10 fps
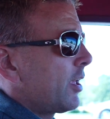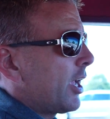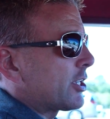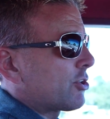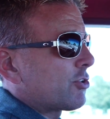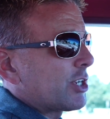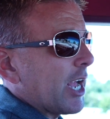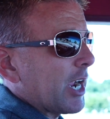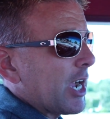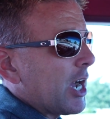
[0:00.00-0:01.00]

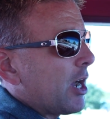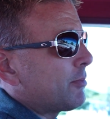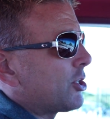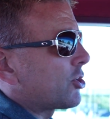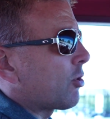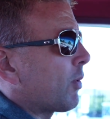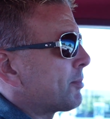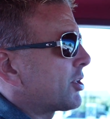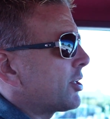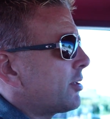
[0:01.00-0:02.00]
Hanksters.com is our
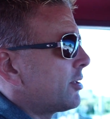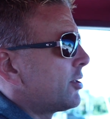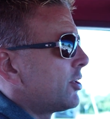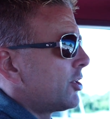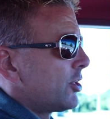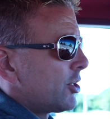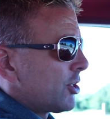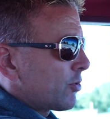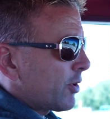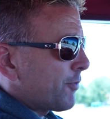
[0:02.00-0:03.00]
website.
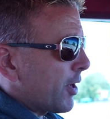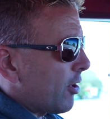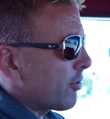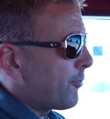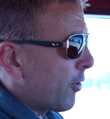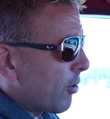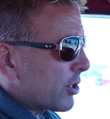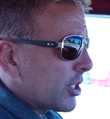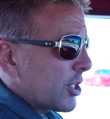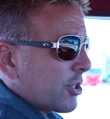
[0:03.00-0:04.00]
So you can find all the
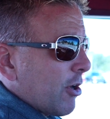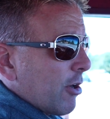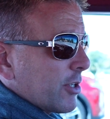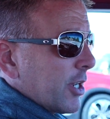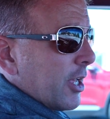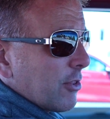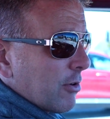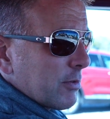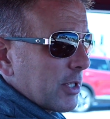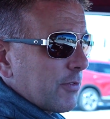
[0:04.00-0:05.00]
photos of this car today
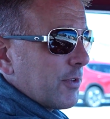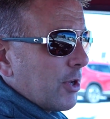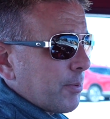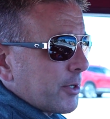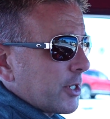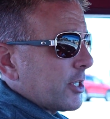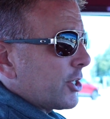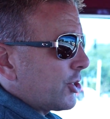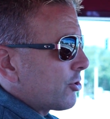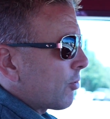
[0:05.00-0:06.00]
along with this video
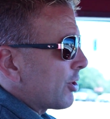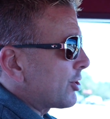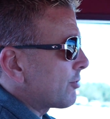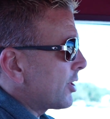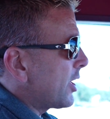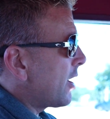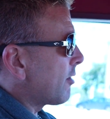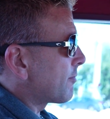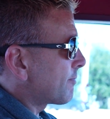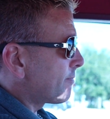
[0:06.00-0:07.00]
presentation you're watching right
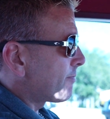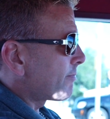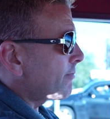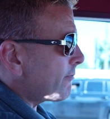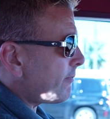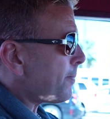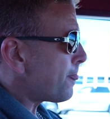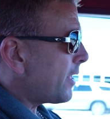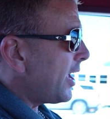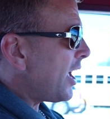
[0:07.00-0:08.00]
now.
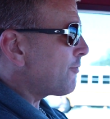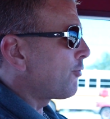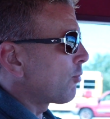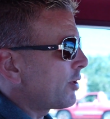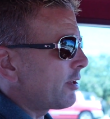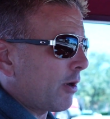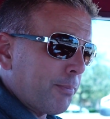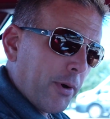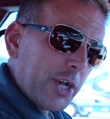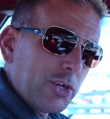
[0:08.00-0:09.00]
At full retail
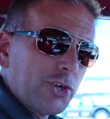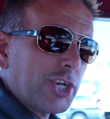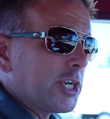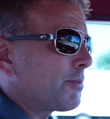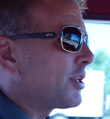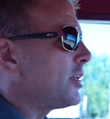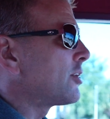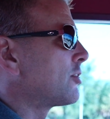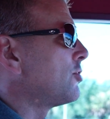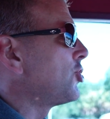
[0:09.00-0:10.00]
price, our GMC
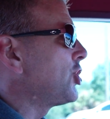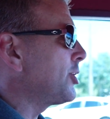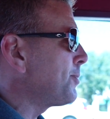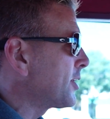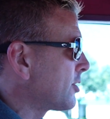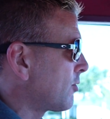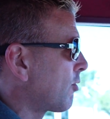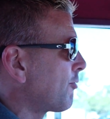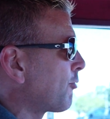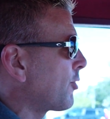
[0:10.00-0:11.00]
includes shipping in the
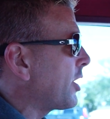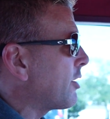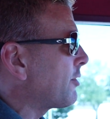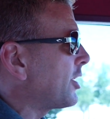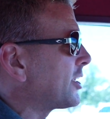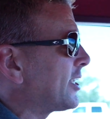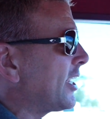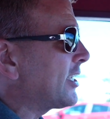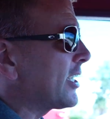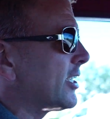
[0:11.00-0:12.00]
lower 48 United
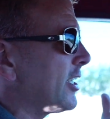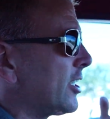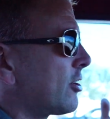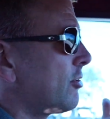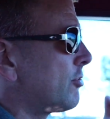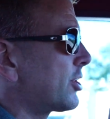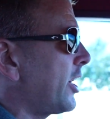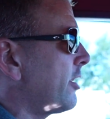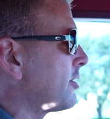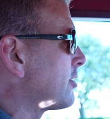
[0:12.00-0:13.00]
States on an enclosed
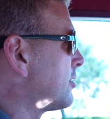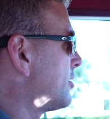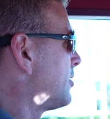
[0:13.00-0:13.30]
carrier.